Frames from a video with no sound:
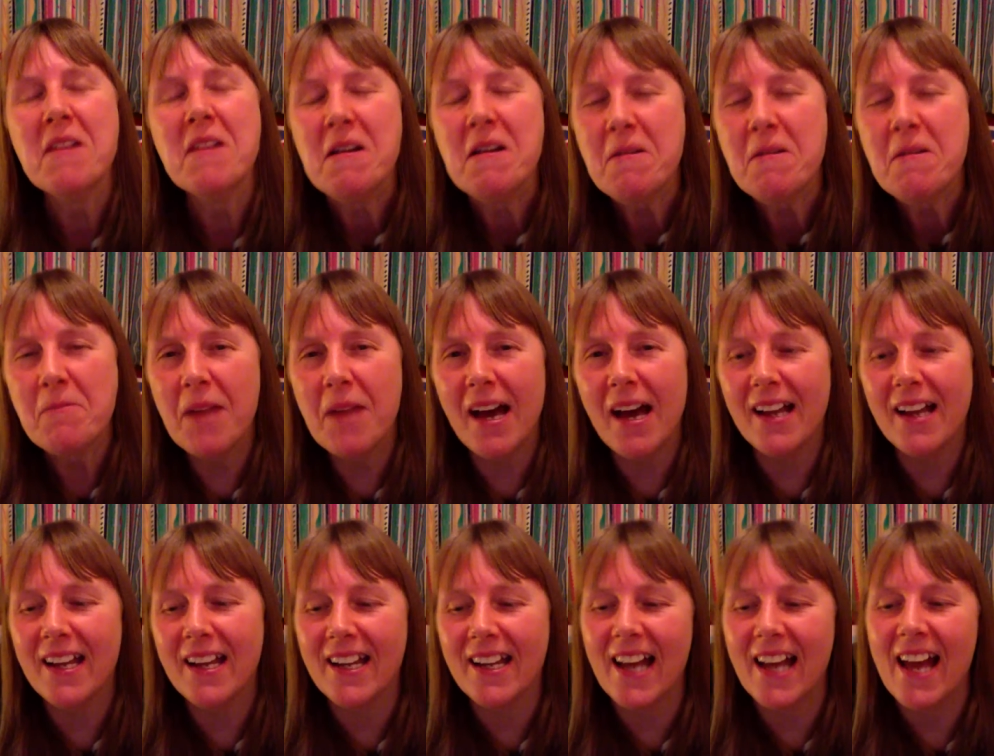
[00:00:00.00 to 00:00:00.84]

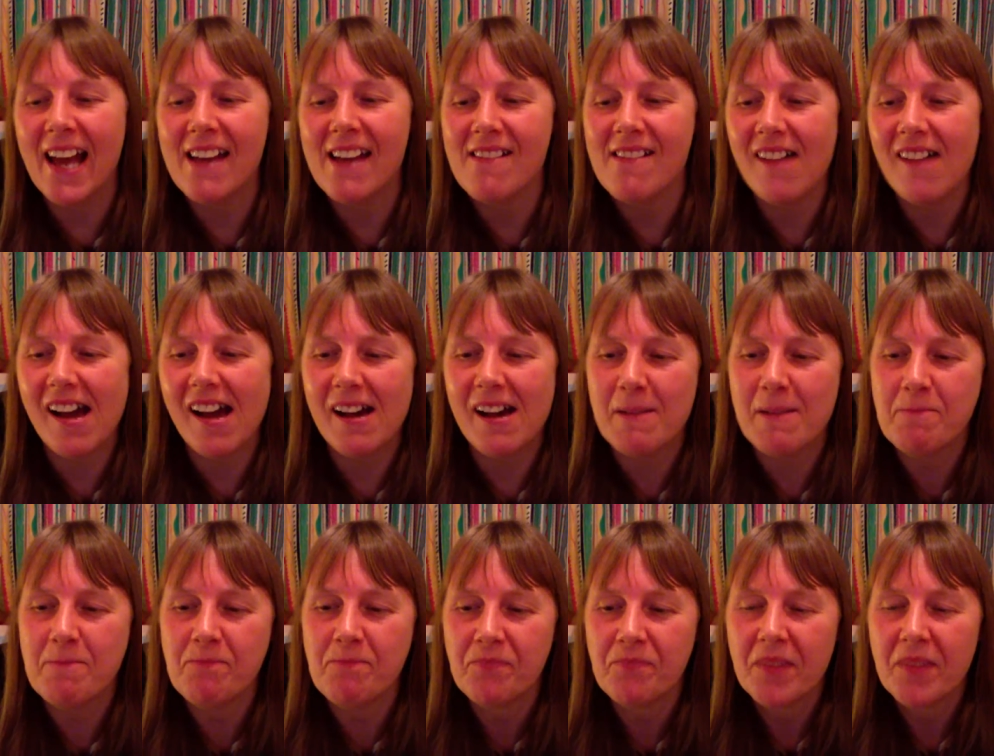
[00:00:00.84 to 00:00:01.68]
But you
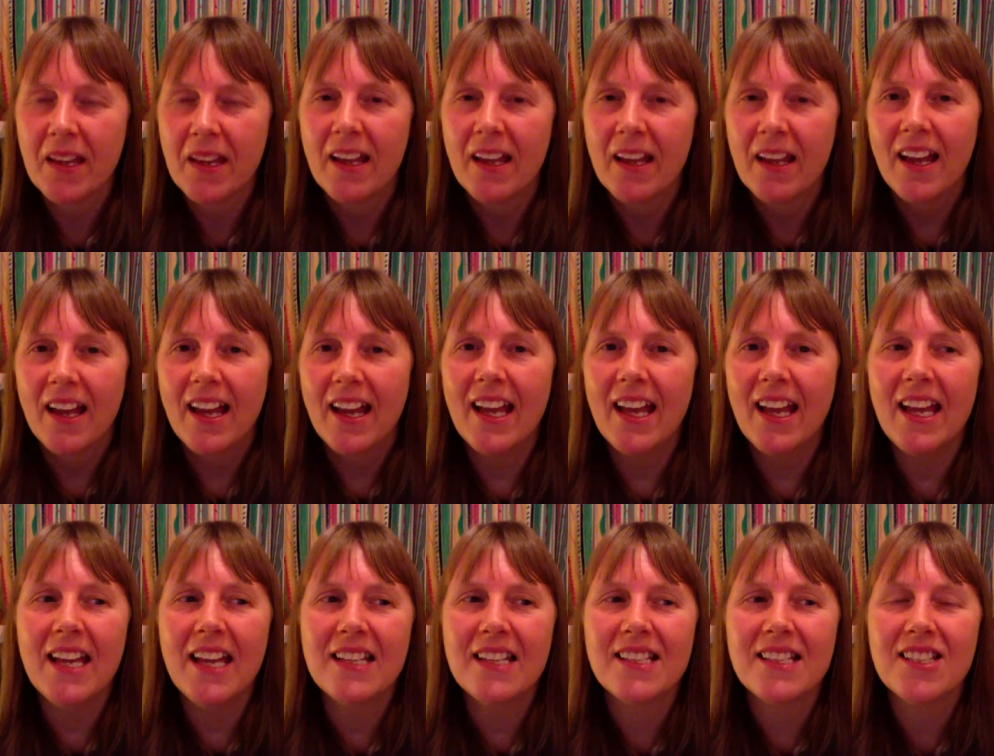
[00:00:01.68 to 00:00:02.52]
know,
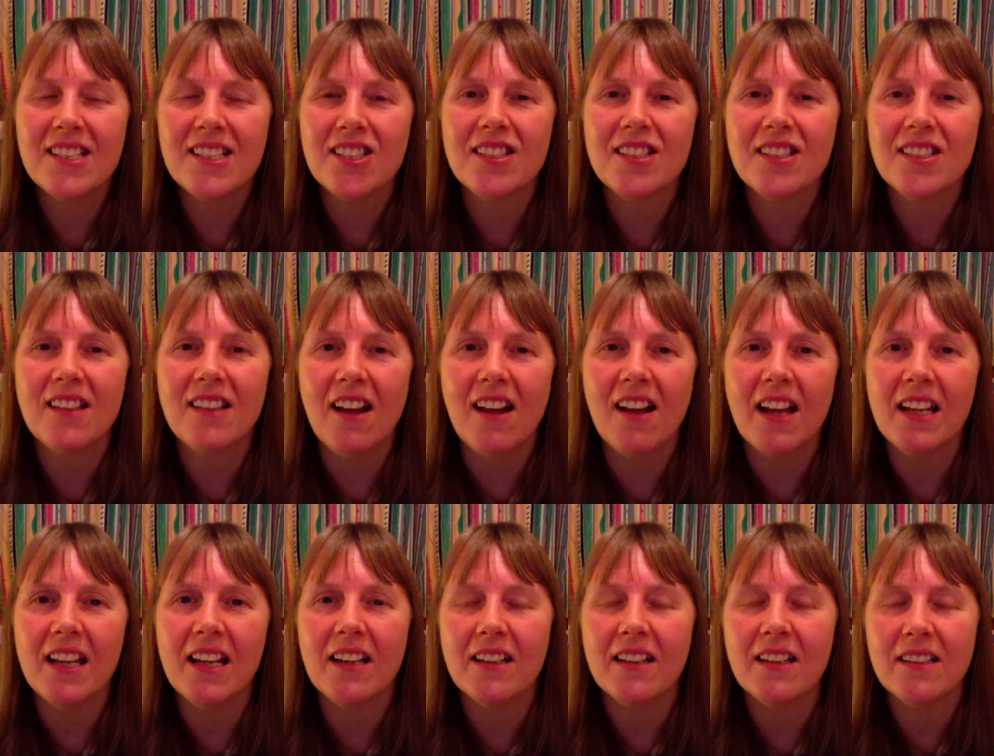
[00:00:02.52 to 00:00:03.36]
it's just
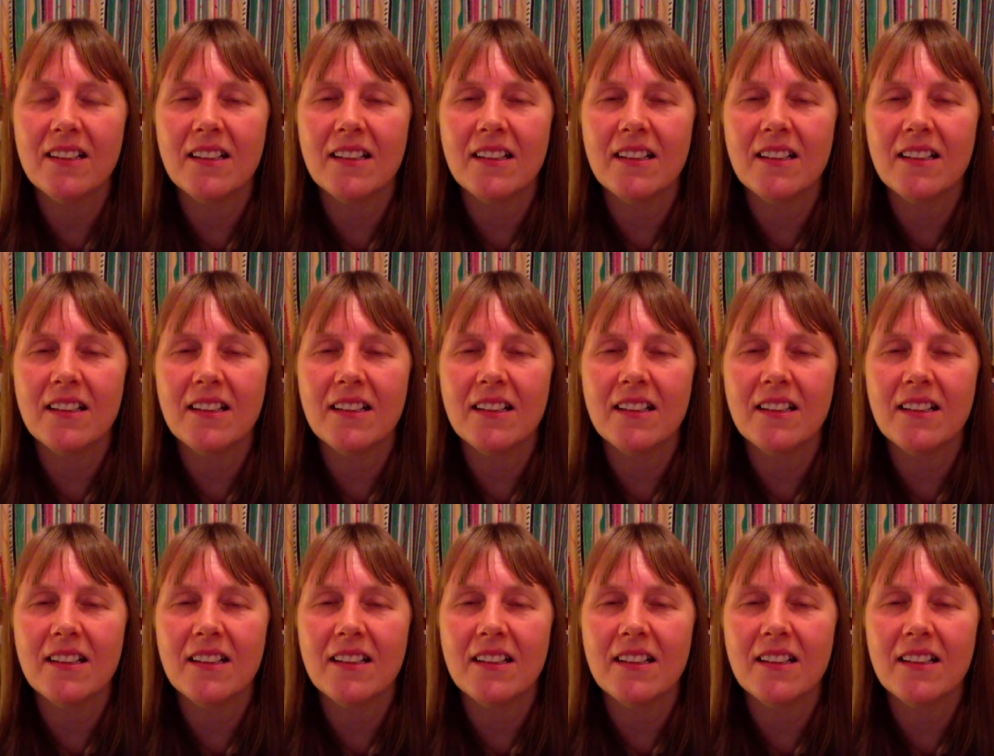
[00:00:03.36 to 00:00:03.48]
like